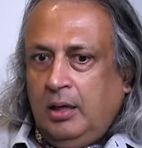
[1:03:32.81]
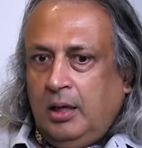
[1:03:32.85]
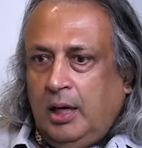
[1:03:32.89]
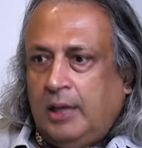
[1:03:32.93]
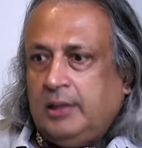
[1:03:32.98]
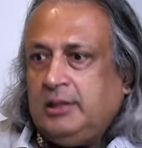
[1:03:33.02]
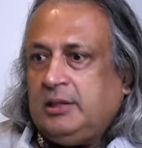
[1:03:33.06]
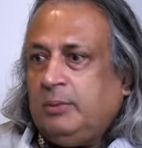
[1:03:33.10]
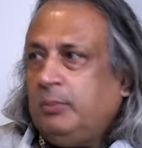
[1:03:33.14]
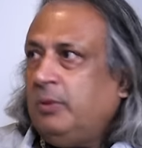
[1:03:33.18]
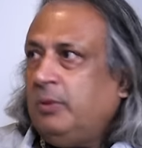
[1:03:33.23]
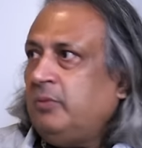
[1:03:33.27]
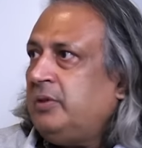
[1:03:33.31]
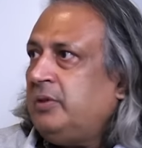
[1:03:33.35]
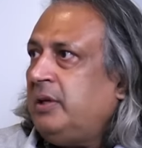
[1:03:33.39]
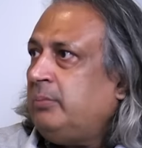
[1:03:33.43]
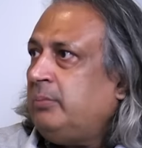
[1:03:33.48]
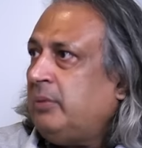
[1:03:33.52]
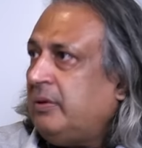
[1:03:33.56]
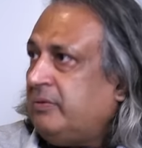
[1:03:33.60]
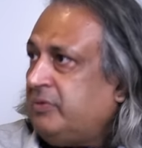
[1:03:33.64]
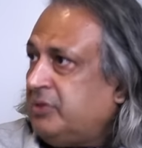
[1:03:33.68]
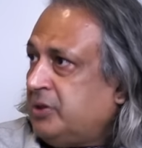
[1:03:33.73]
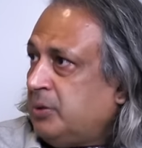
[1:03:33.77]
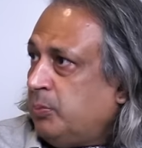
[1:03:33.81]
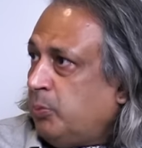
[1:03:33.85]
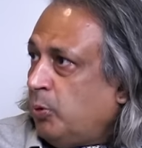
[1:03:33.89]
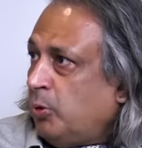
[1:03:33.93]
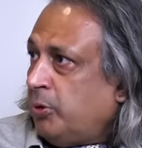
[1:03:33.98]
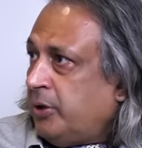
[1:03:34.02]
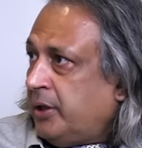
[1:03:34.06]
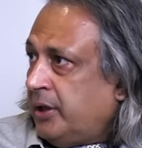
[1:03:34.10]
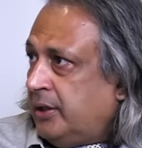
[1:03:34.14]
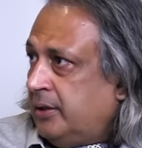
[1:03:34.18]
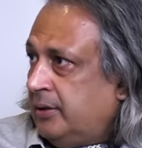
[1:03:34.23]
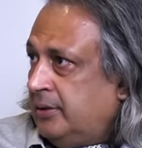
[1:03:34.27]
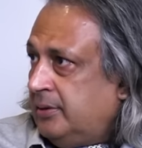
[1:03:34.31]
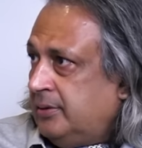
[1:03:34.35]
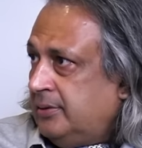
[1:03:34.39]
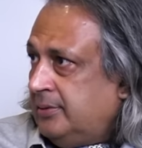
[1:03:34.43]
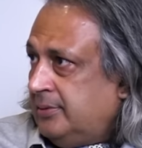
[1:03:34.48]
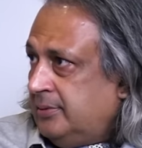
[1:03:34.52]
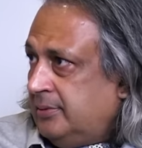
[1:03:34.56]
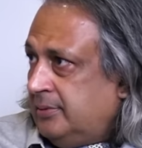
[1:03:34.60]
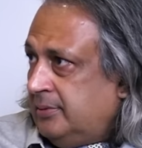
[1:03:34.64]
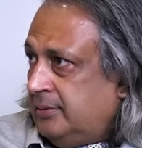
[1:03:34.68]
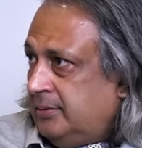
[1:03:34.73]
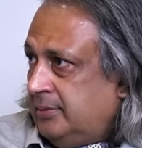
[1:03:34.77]
and some of them have supported.
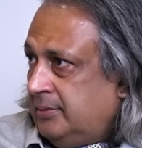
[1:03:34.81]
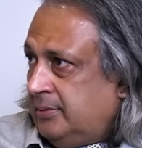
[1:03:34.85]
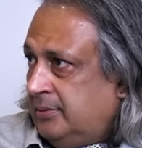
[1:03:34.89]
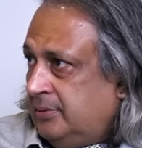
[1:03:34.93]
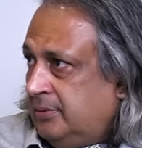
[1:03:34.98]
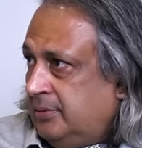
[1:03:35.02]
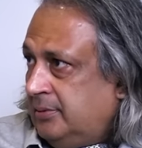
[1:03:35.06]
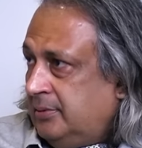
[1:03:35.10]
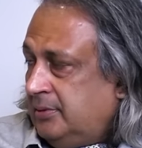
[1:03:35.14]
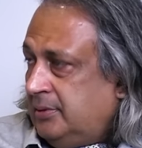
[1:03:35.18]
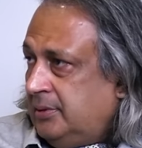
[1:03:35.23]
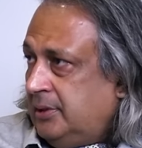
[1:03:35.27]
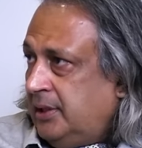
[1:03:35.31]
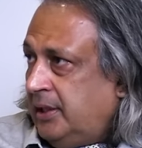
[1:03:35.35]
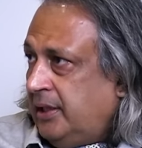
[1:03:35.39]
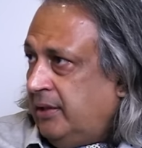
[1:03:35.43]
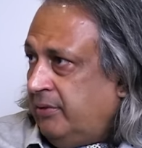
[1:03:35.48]
They